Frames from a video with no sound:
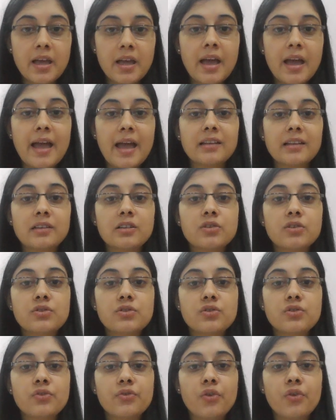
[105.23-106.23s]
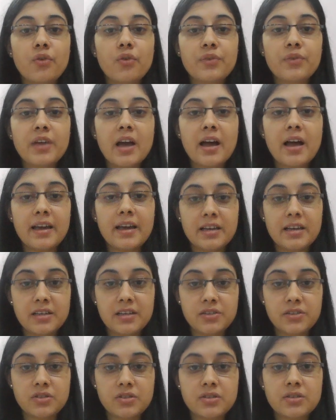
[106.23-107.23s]
And claustrophobia
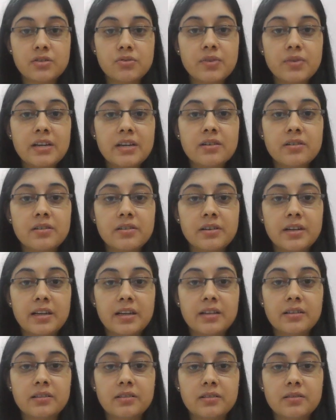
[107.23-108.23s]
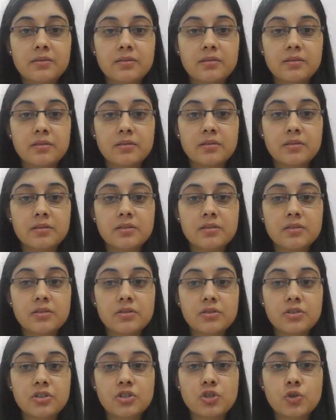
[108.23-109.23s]
is triggered in
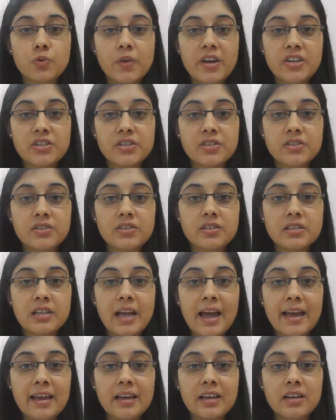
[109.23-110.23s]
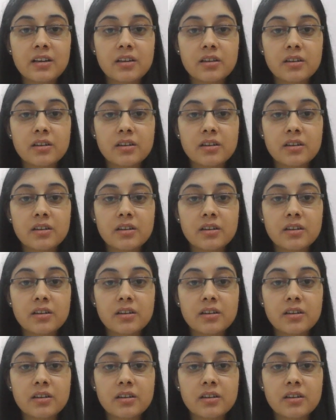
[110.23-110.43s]
situations like